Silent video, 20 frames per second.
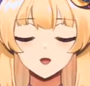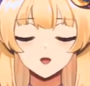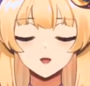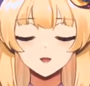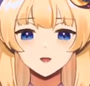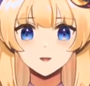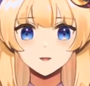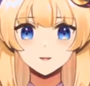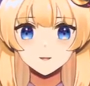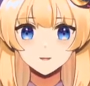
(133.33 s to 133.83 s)

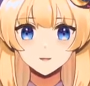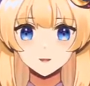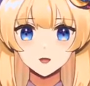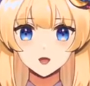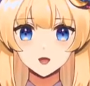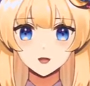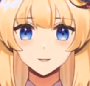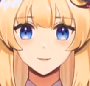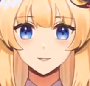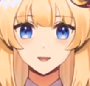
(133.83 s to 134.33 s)
uh, the
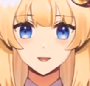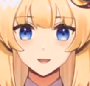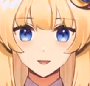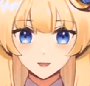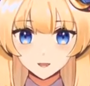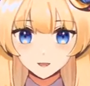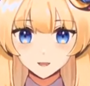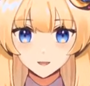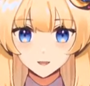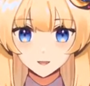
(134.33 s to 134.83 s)

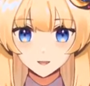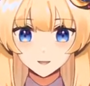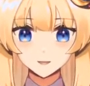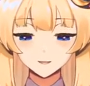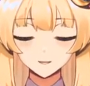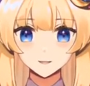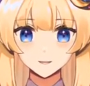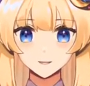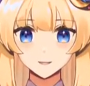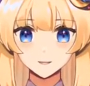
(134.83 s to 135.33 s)
character
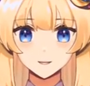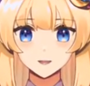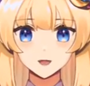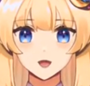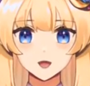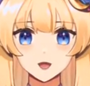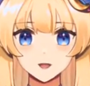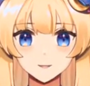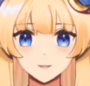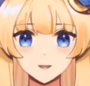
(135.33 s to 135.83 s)
to see
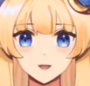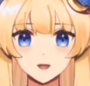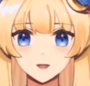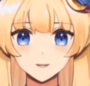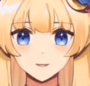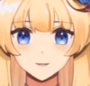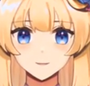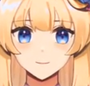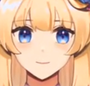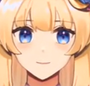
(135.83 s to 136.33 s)
how the
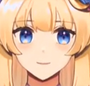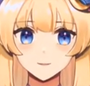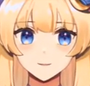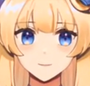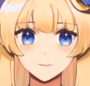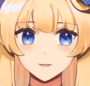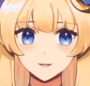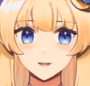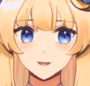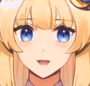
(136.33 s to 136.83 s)
character fits
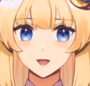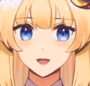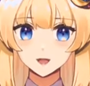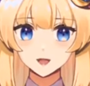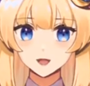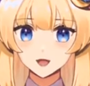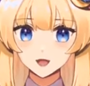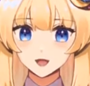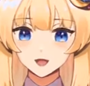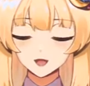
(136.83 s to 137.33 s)
in with the
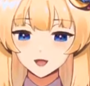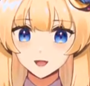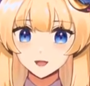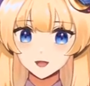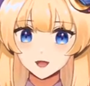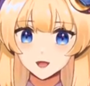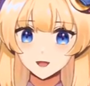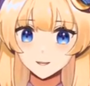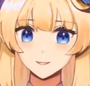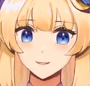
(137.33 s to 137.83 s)
lighting. And I
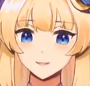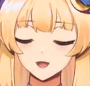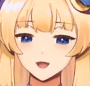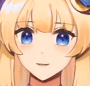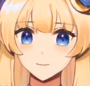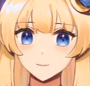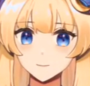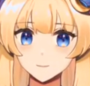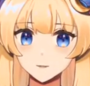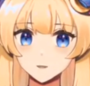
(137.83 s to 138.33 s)
like to
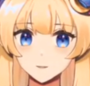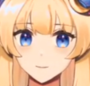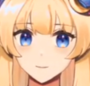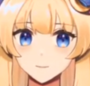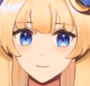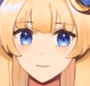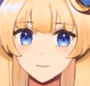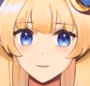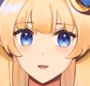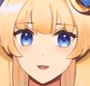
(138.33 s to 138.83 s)
have the
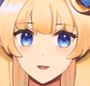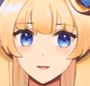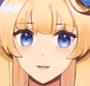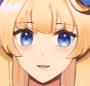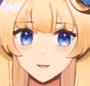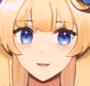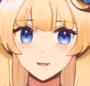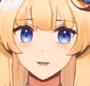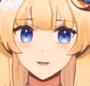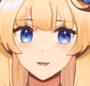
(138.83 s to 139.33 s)
background
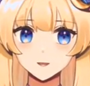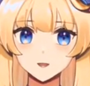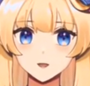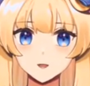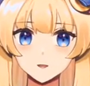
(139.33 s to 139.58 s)
painted in